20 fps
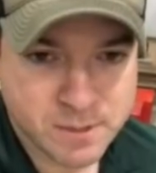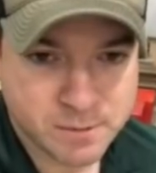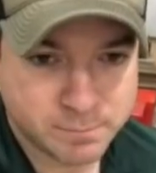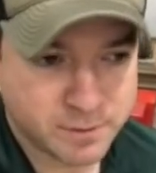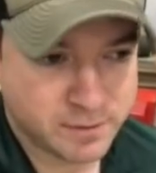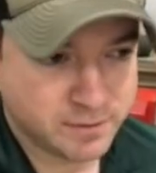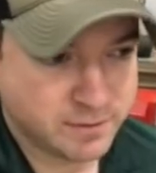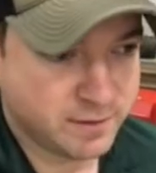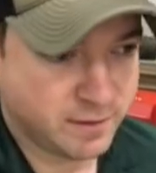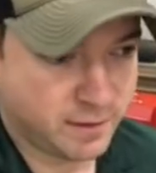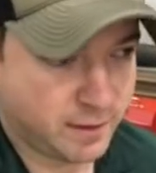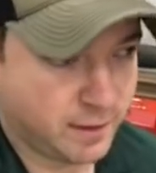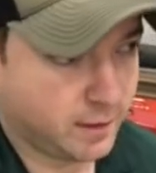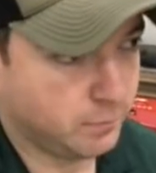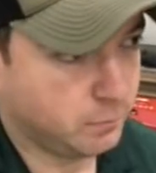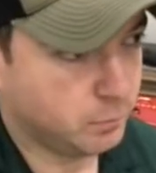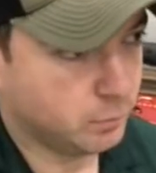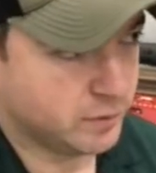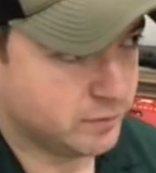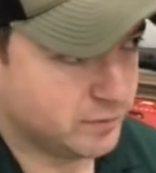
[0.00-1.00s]
But
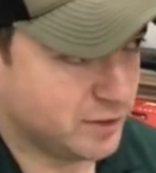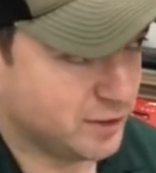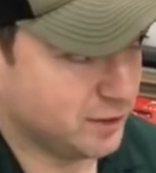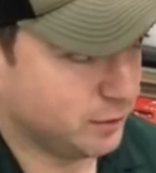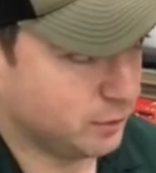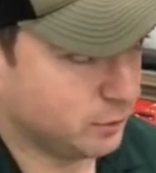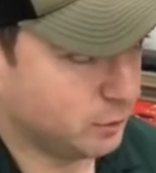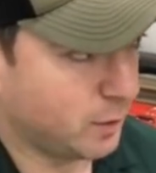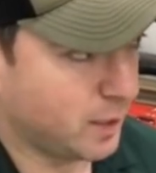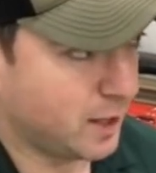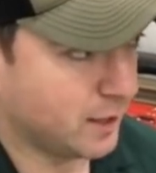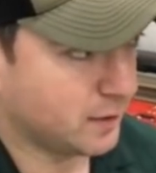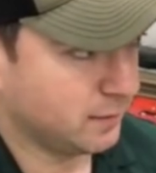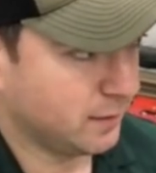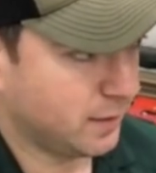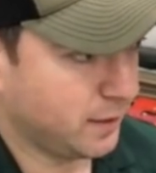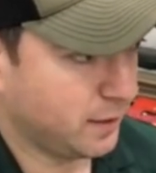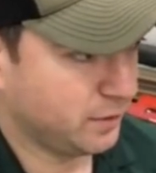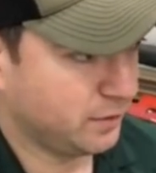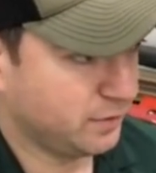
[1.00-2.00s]
we'll give you a little walk
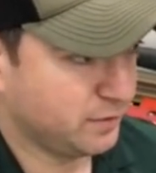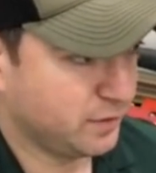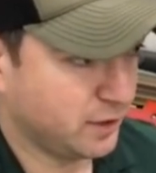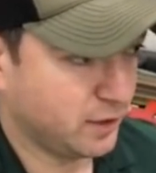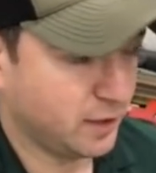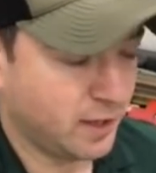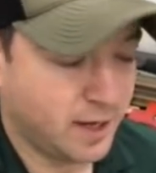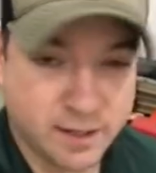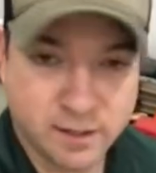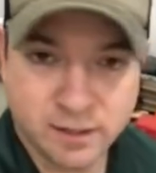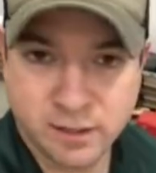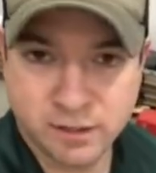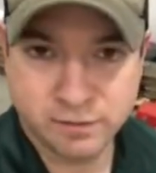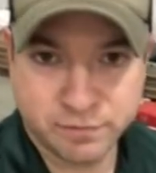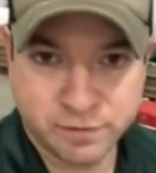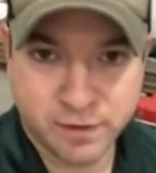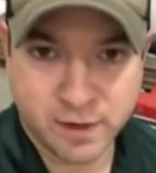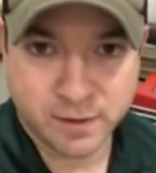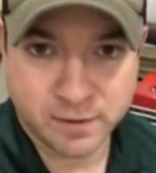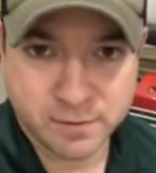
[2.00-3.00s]
around of our hangar here in
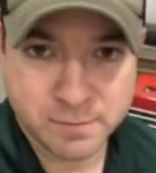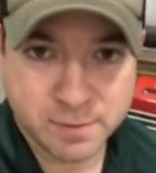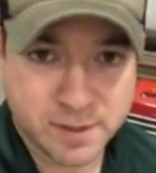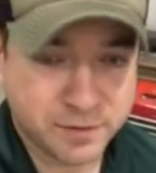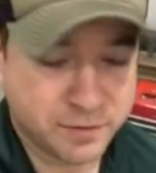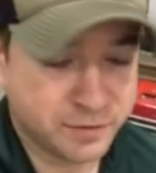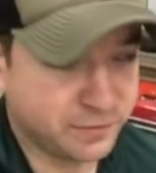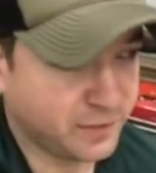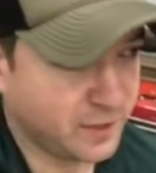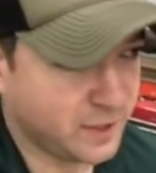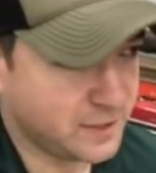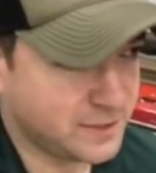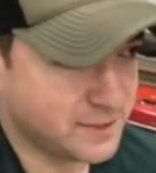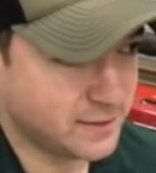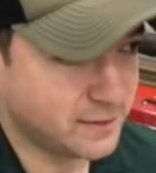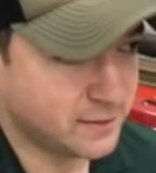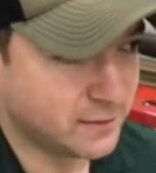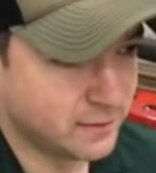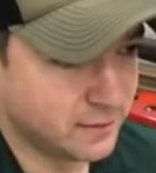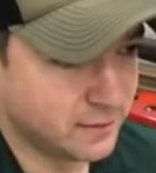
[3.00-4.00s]
Franklin,
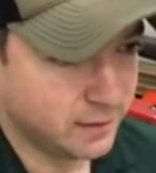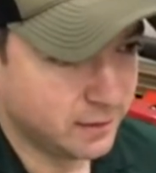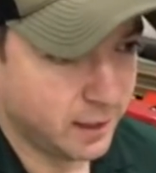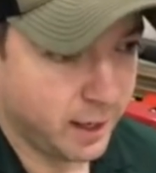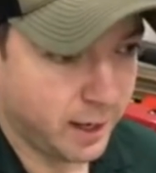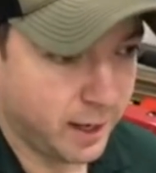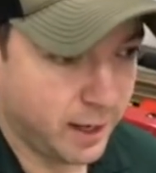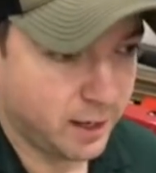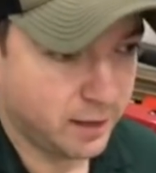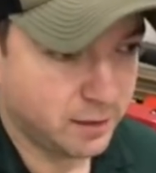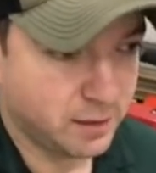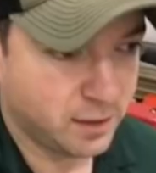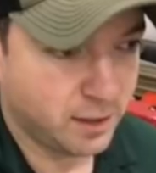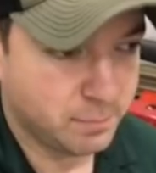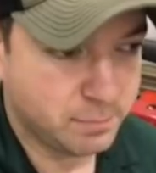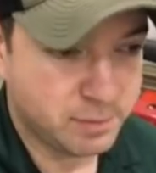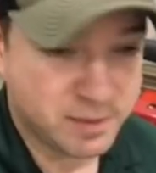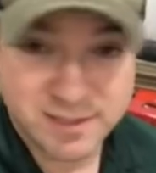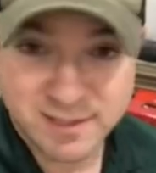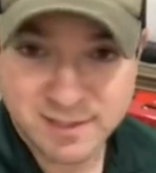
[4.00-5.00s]
Pennsylvania, and
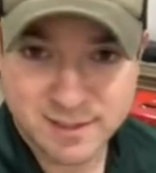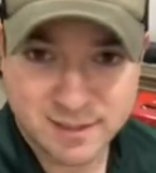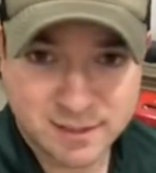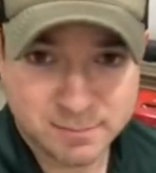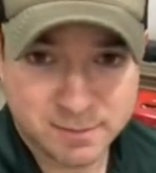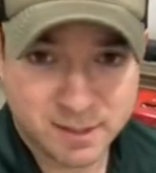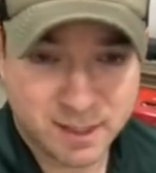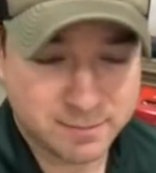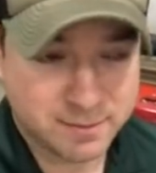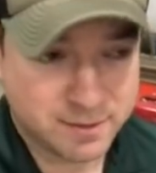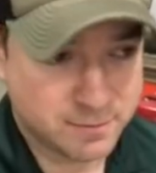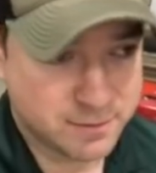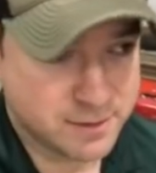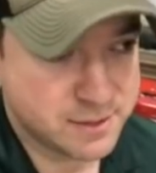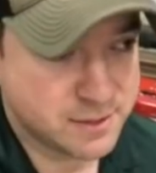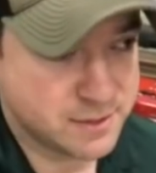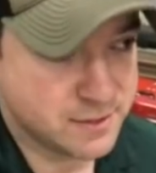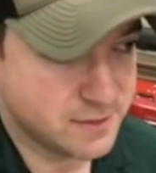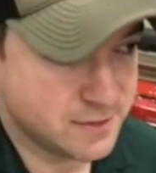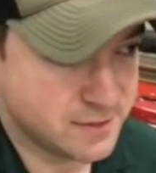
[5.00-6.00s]
Beach City Baby,
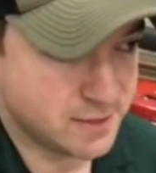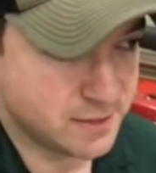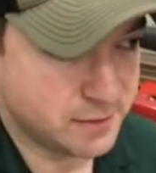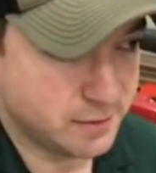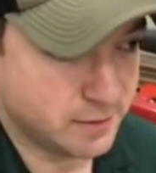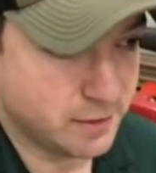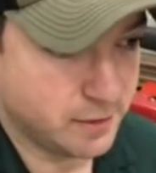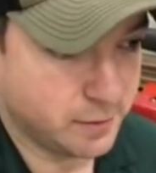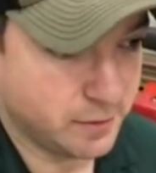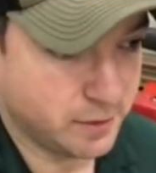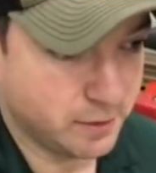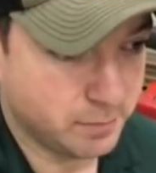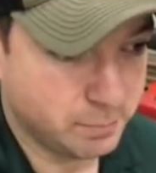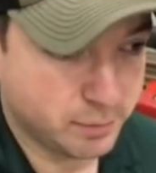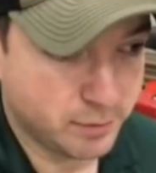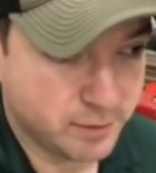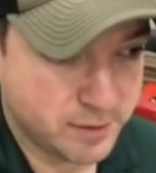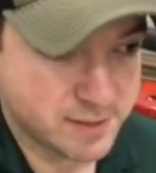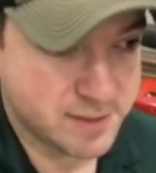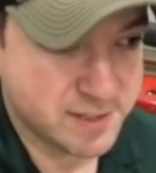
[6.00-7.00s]
which is undergoing a
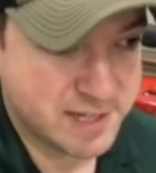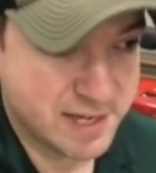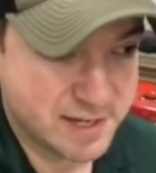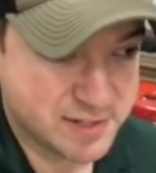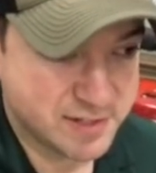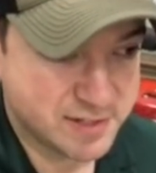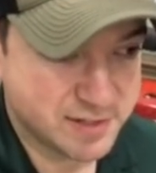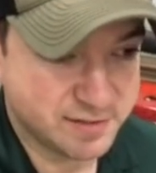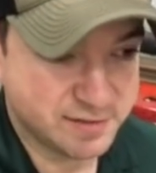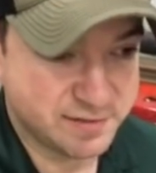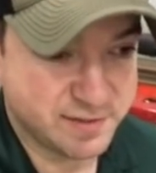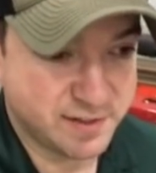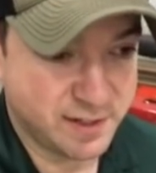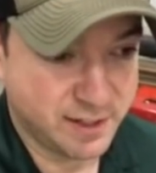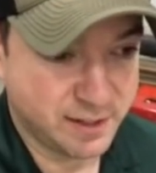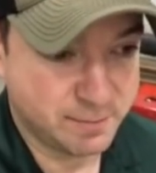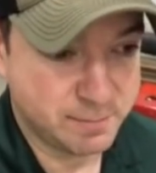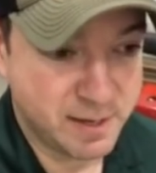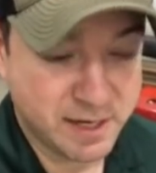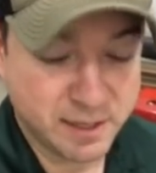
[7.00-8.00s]
pretty intensive
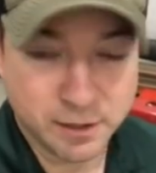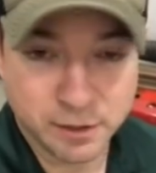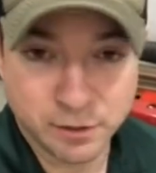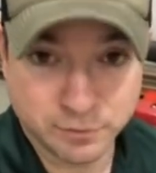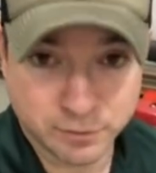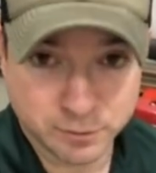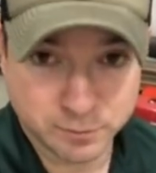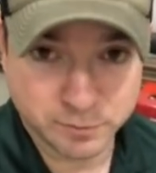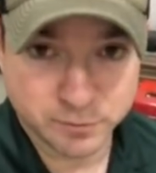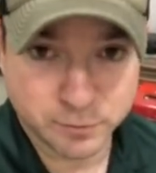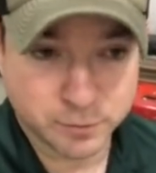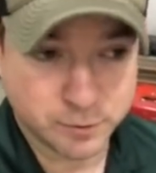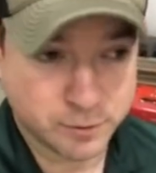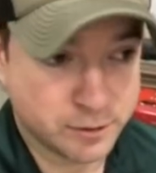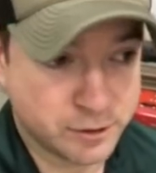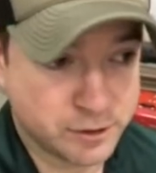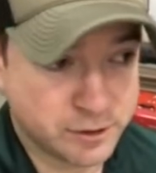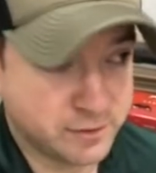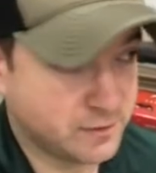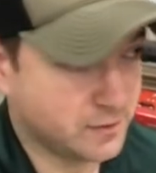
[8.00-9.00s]
makeover before
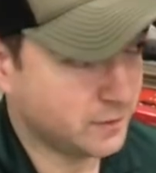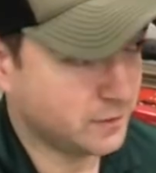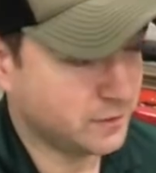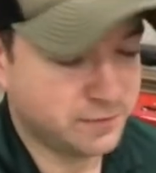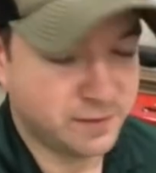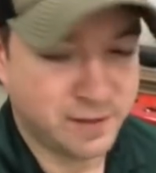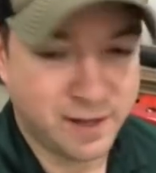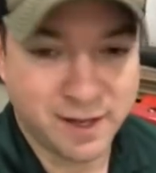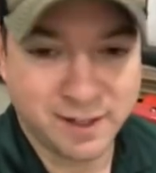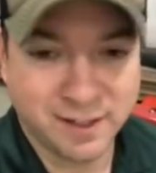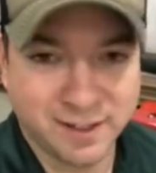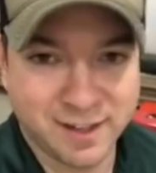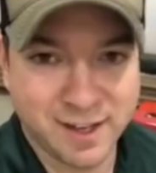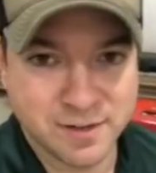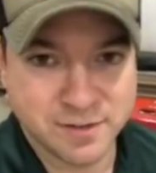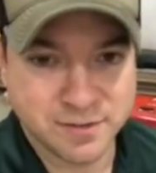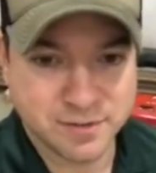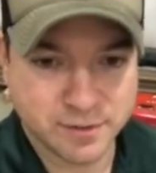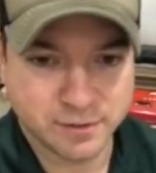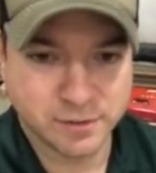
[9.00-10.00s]
she starts flying
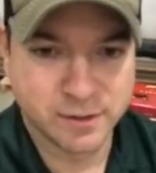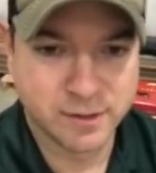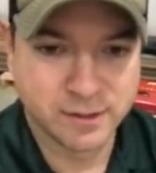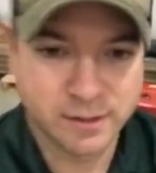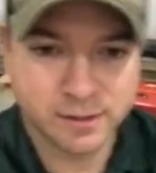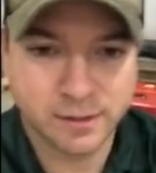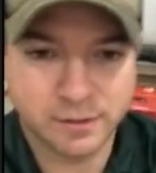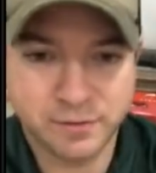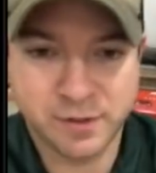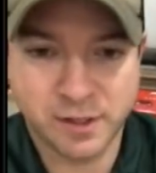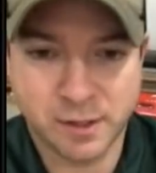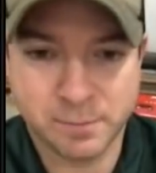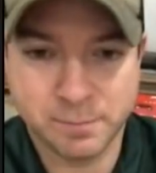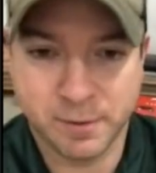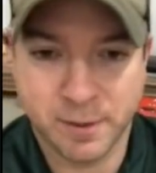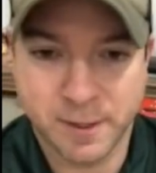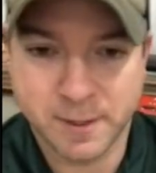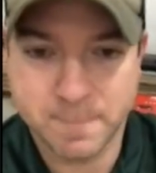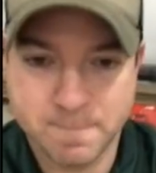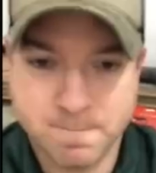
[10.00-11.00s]
again. So here's the
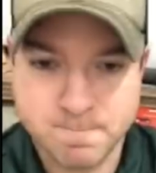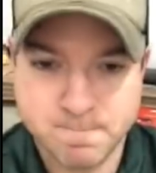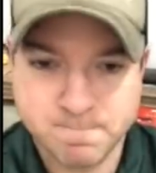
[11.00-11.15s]
airplane.